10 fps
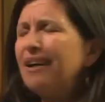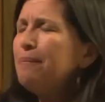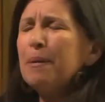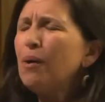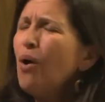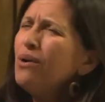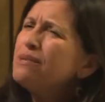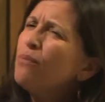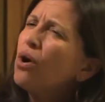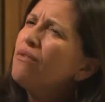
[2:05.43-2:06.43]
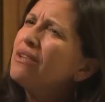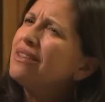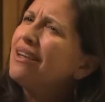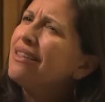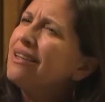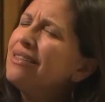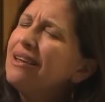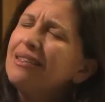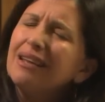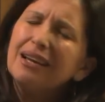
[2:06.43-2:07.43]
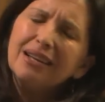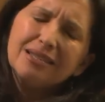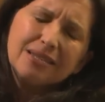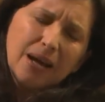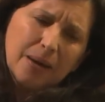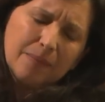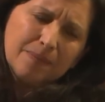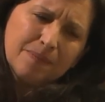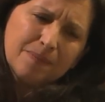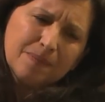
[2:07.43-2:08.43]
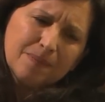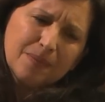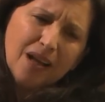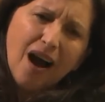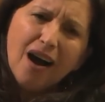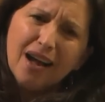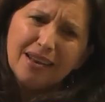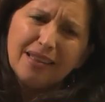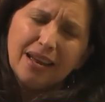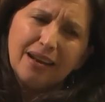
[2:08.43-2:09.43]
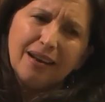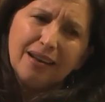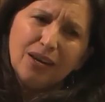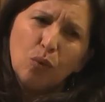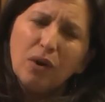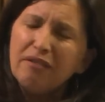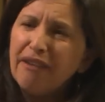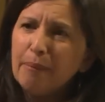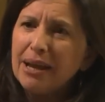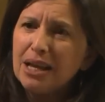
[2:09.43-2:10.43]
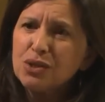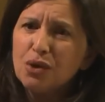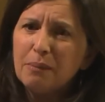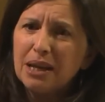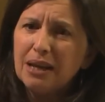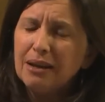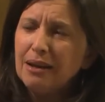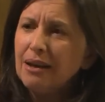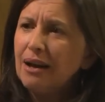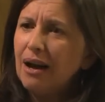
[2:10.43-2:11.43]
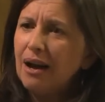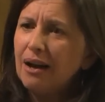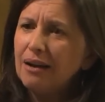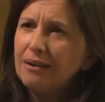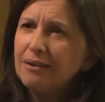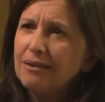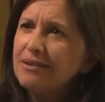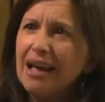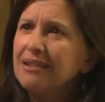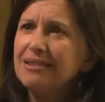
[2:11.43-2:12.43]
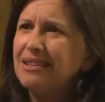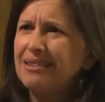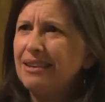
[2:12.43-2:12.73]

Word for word: People always marvel at that. They think that it's um, odd that you know one family has so many uh, talented